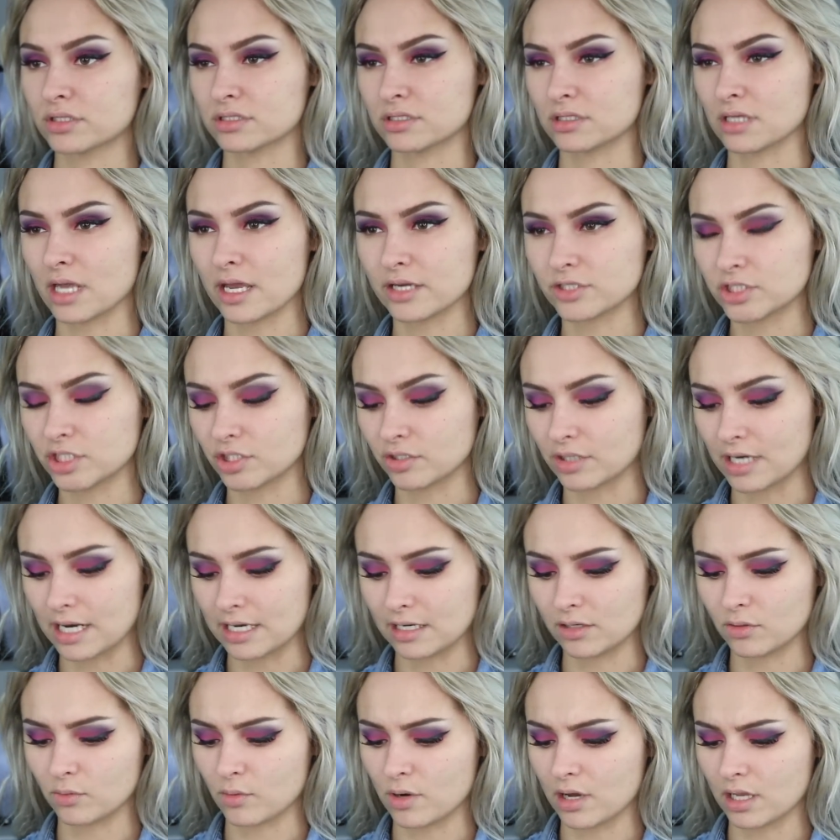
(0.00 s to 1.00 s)
so I actually got it a
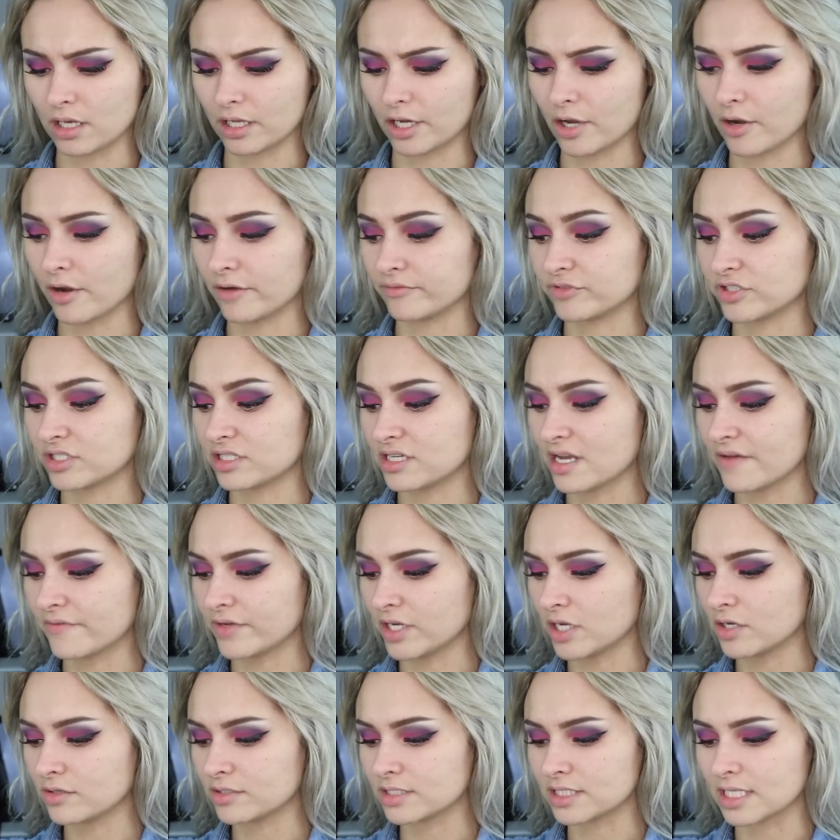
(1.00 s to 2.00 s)
little while ago. I've just never
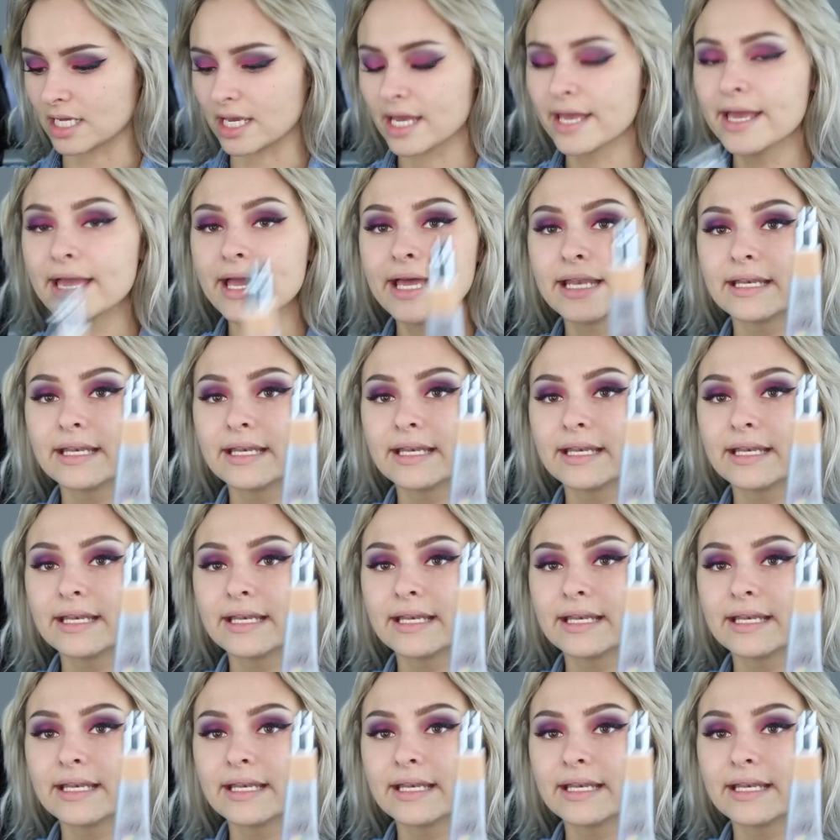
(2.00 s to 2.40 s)
used it.